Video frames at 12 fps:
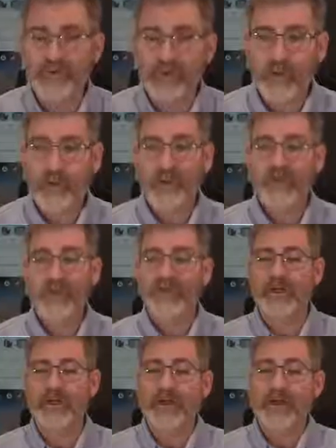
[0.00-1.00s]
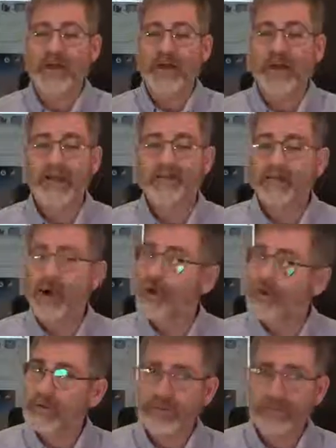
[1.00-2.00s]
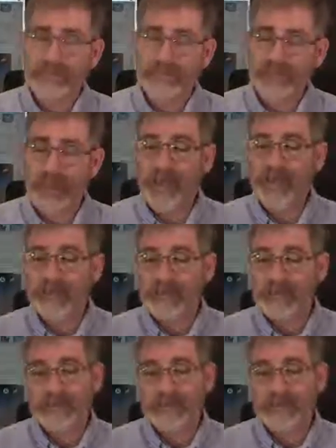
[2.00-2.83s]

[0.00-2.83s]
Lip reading: coalition. And so, but